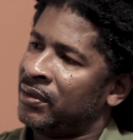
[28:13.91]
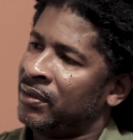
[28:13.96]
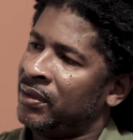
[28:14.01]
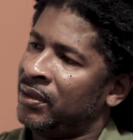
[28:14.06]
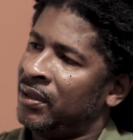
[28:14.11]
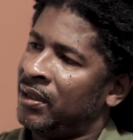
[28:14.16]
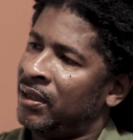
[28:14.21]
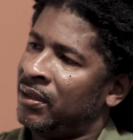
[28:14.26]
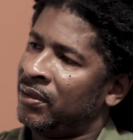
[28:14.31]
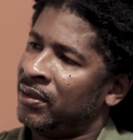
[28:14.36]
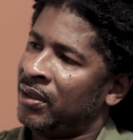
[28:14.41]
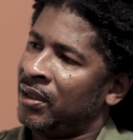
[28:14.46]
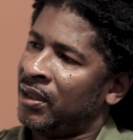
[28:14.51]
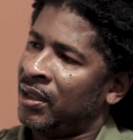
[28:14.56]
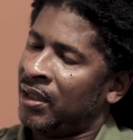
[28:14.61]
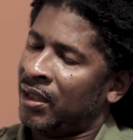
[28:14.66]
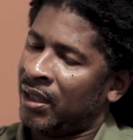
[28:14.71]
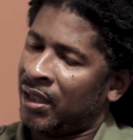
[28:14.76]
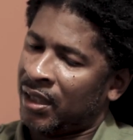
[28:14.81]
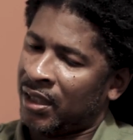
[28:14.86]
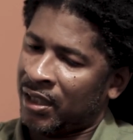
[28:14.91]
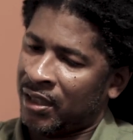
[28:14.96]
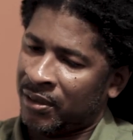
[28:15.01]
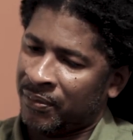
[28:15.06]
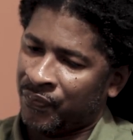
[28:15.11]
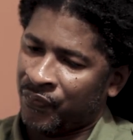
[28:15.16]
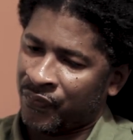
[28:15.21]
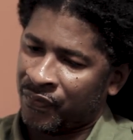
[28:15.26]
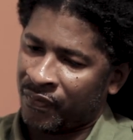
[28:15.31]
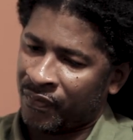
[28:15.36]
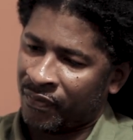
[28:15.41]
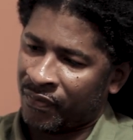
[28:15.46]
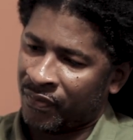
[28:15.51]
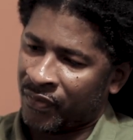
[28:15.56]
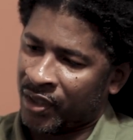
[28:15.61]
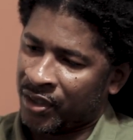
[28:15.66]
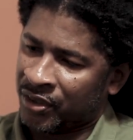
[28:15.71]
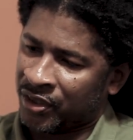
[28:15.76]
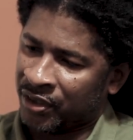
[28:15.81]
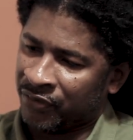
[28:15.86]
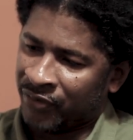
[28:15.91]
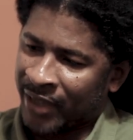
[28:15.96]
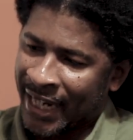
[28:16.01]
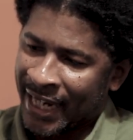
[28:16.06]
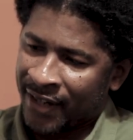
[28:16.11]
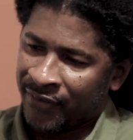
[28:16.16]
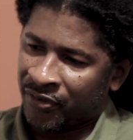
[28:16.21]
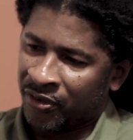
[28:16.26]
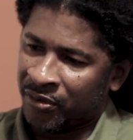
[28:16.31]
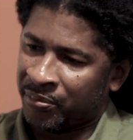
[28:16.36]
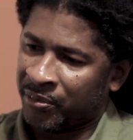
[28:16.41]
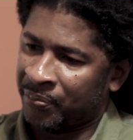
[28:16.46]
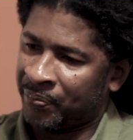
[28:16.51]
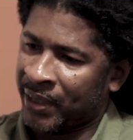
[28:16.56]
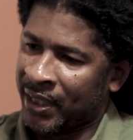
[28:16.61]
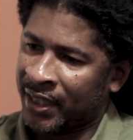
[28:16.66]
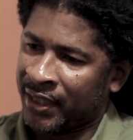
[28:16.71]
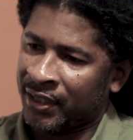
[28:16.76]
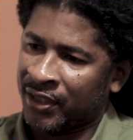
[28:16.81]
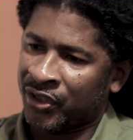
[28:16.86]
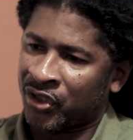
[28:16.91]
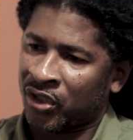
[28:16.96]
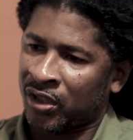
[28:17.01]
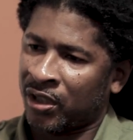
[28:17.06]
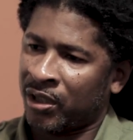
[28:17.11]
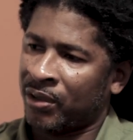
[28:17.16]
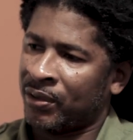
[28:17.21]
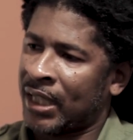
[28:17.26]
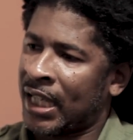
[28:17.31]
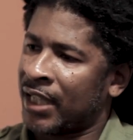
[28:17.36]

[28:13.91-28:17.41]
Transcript: You know, survival preparedness. Learn